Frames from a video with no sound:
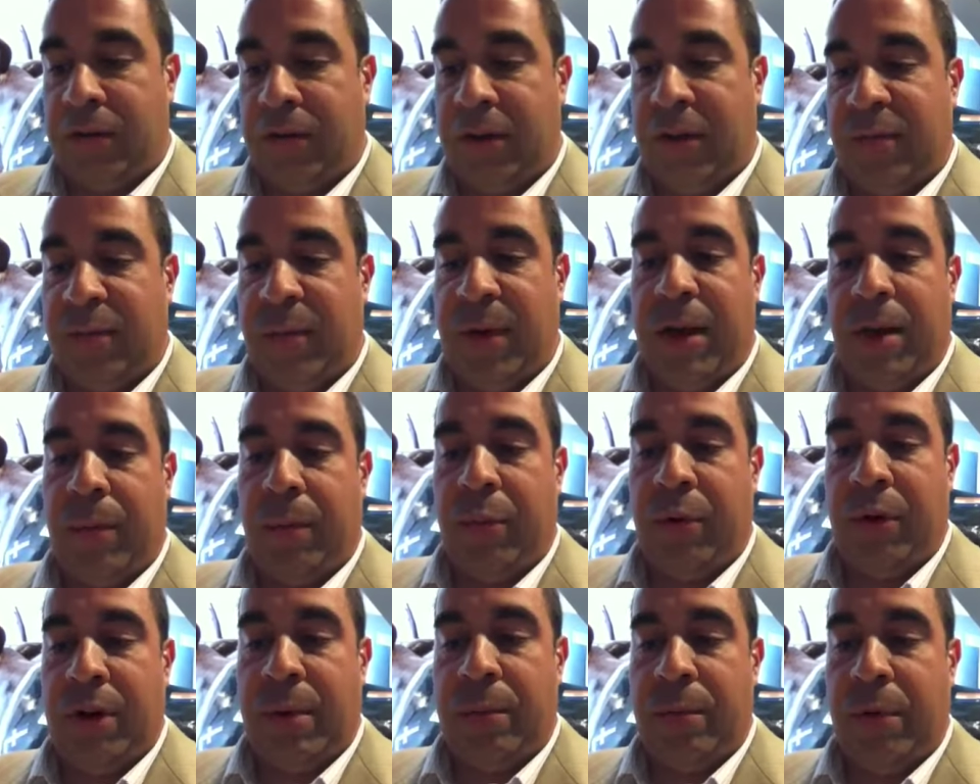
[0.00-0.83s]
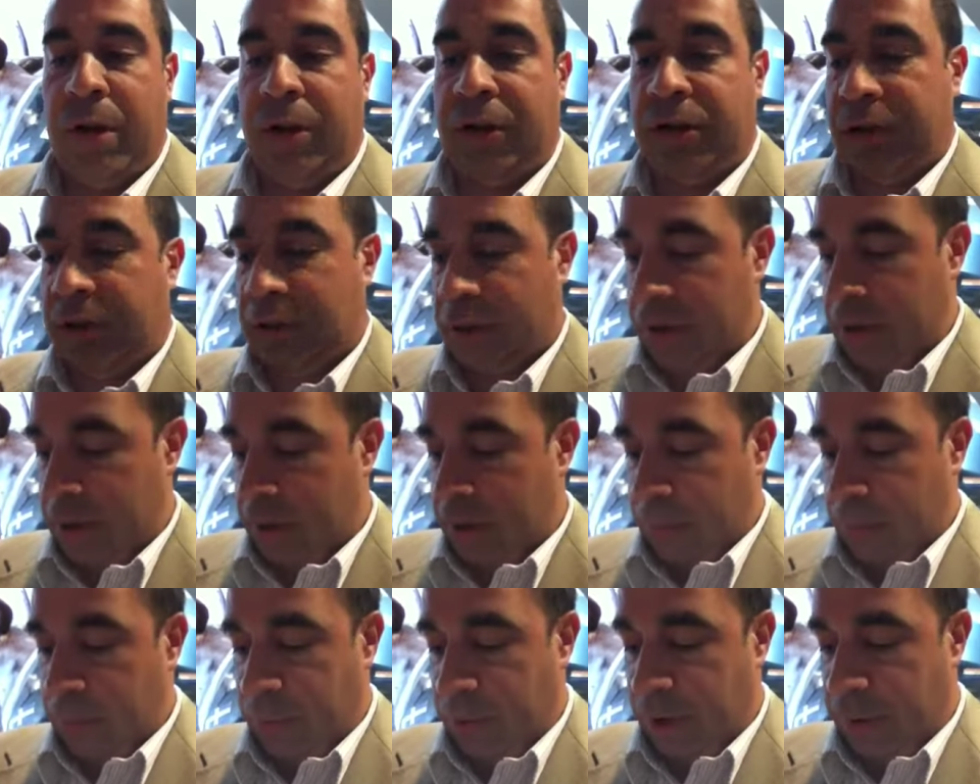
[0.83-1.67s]
So they've made it pretty much
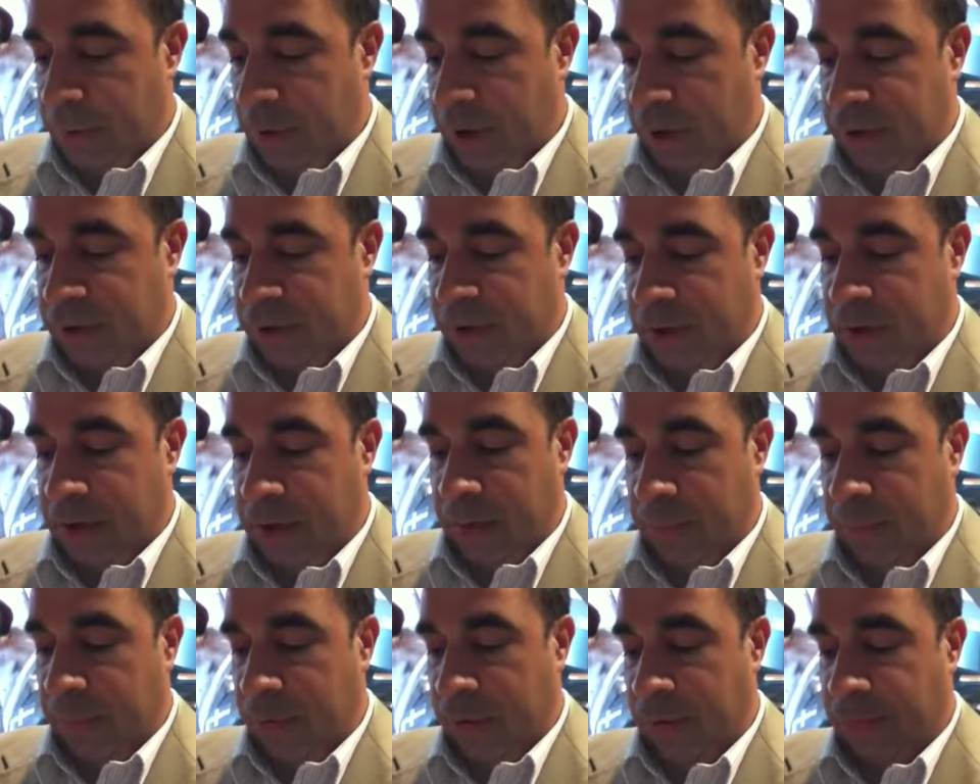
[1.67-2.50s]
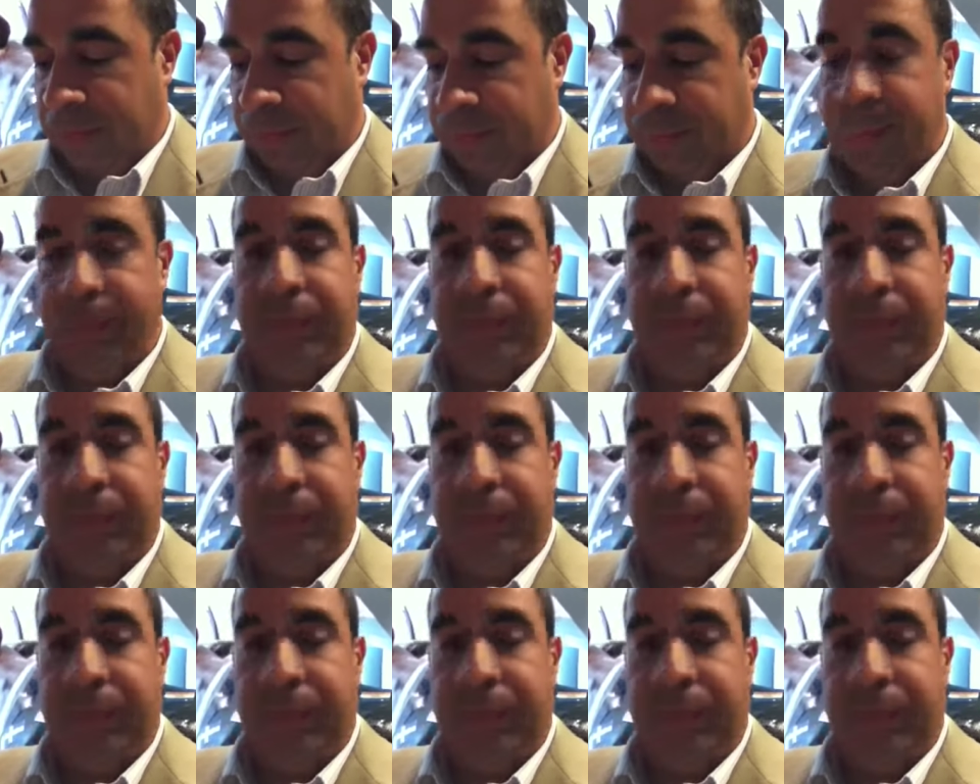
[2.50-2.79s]
idiot-proof.